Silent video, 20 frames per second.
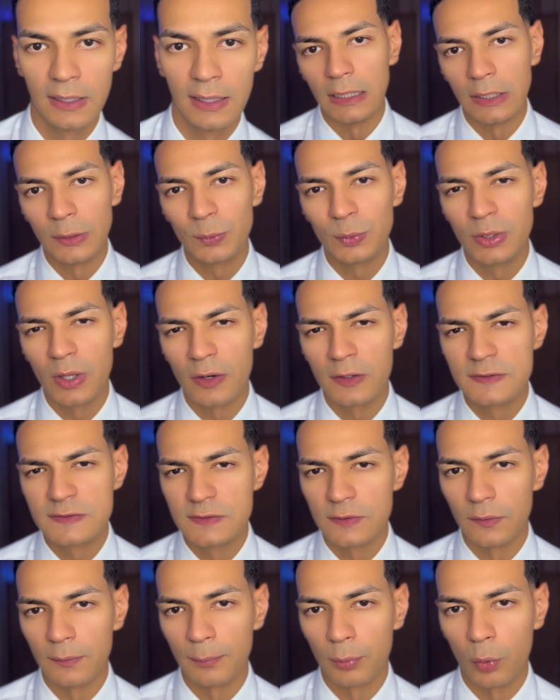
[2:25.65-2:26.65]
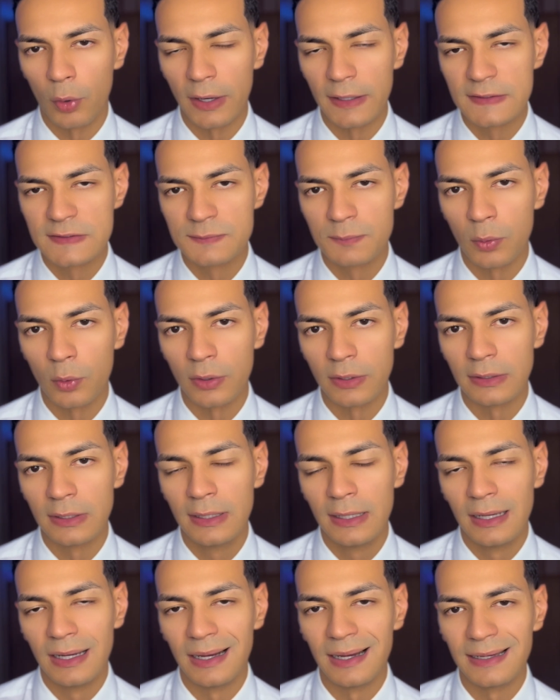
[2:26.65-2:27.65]
In regards to the price point,
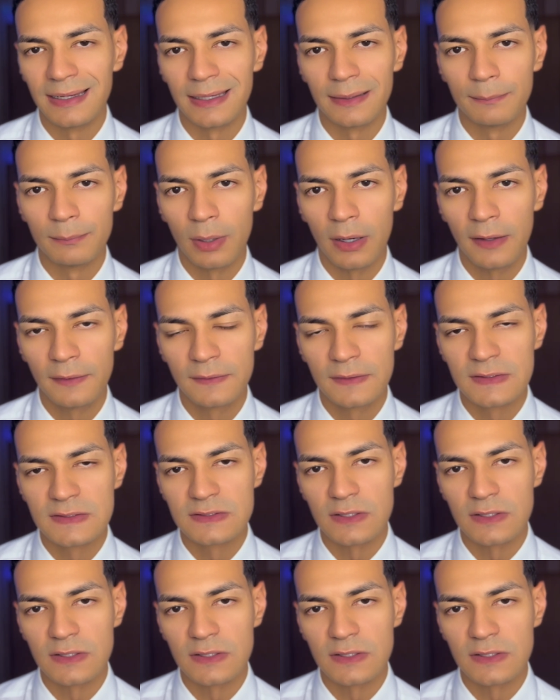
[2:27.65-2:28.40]
I had bought this